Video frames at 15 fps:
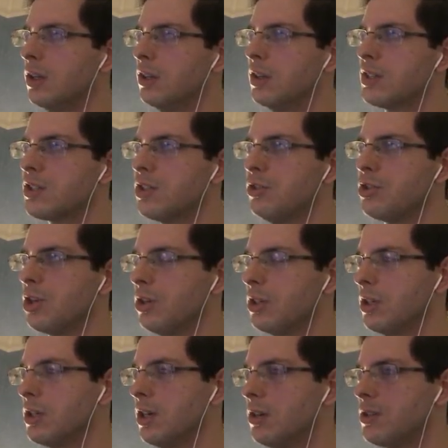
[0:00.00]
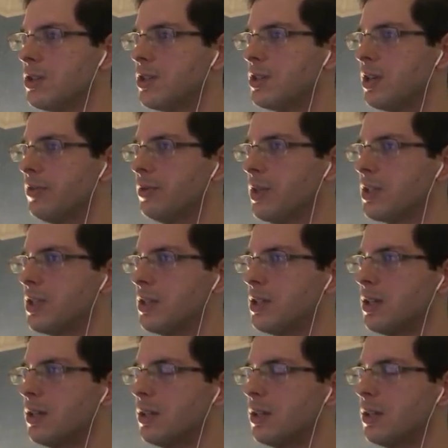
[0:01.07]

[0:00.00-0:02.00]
That's two shotgun cartridges I've wasted.